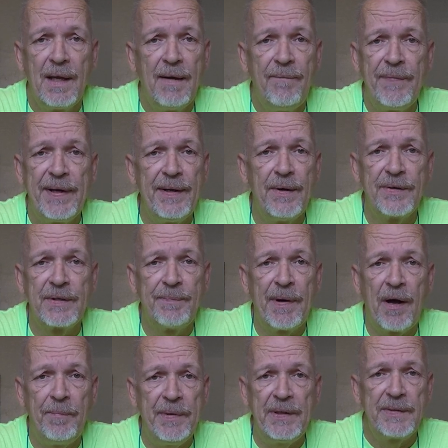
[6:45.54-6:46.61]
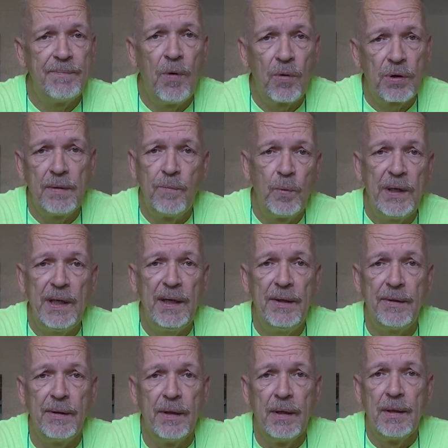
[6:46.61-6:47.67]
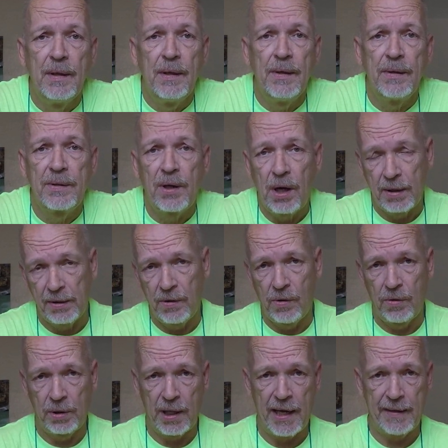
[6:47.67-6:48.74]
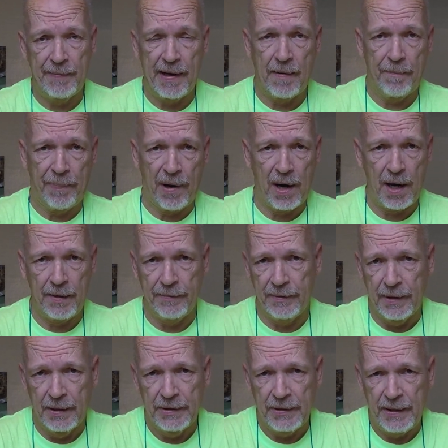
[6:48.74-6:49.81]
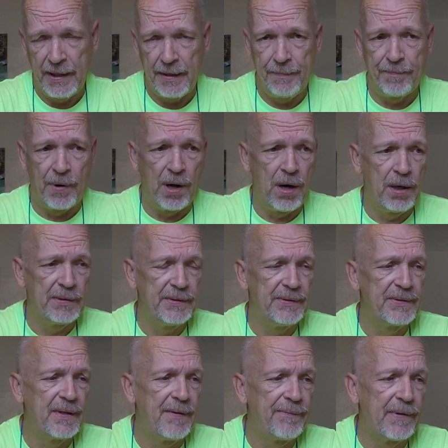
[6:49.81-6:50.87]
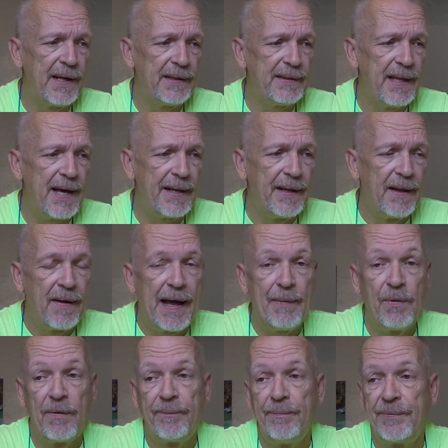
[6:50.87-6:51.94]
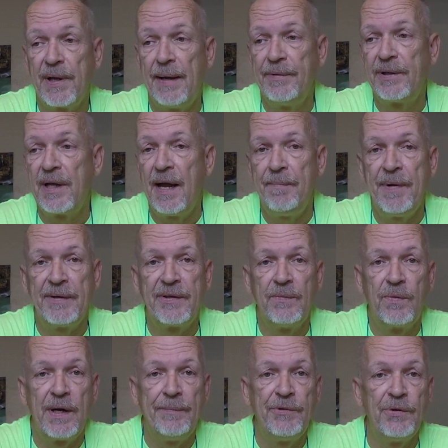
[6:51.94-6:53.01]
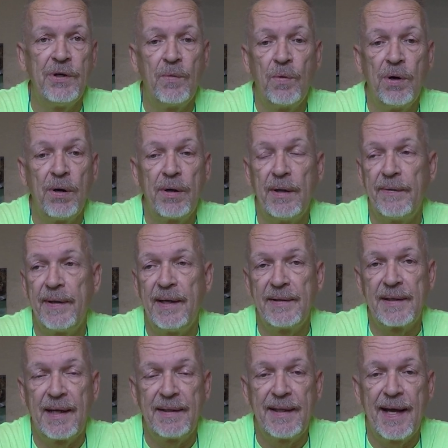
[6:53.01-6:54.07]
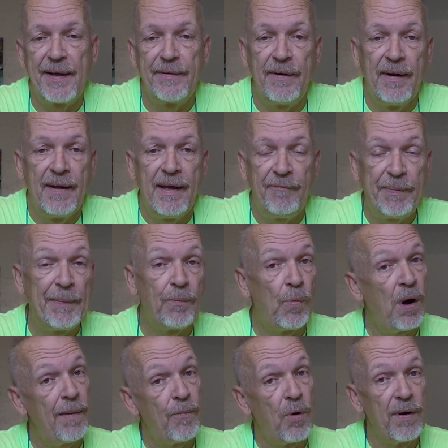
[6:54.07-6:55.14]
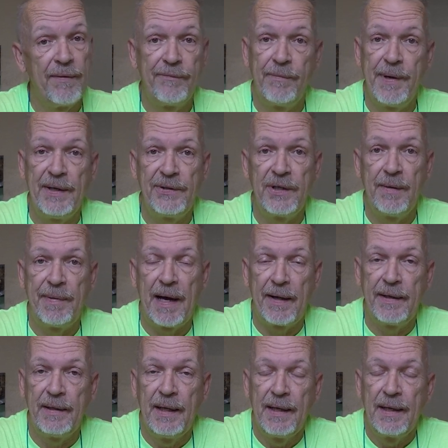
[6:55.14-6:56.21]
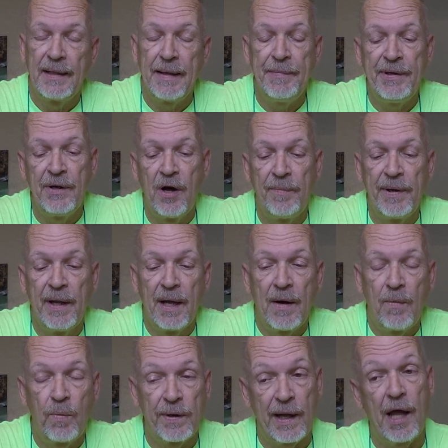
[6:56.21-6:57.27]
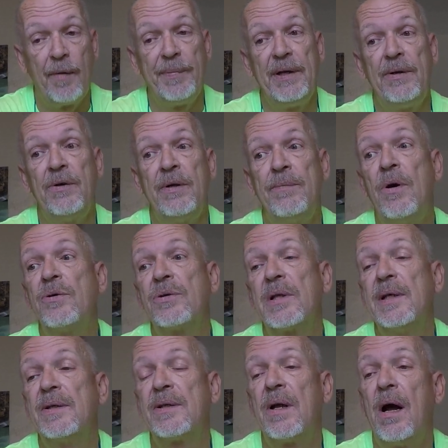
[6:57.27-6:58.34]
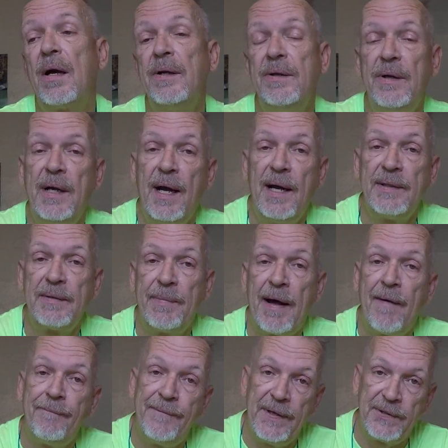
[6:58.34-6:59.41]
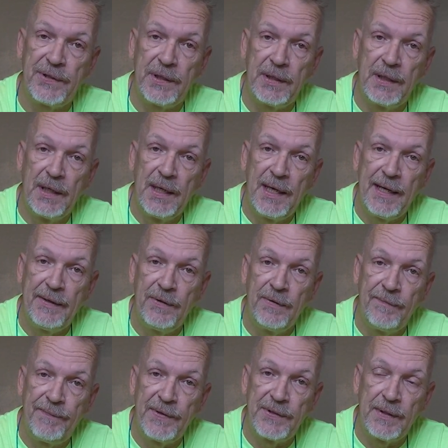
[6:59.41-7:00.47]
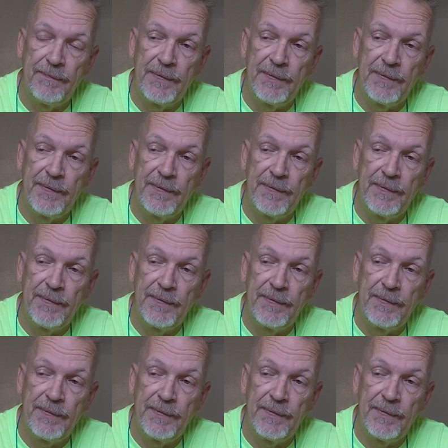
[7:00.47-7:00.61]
videos about me smoking weed or talking a whole lot about pot or hitting bongs and stuff like that. I will from time to time mention what I'm doing at work and things like that, or if people want more information about it, let me know. But what I'll be doing mostly is talking to you guys about fishing and doing fishing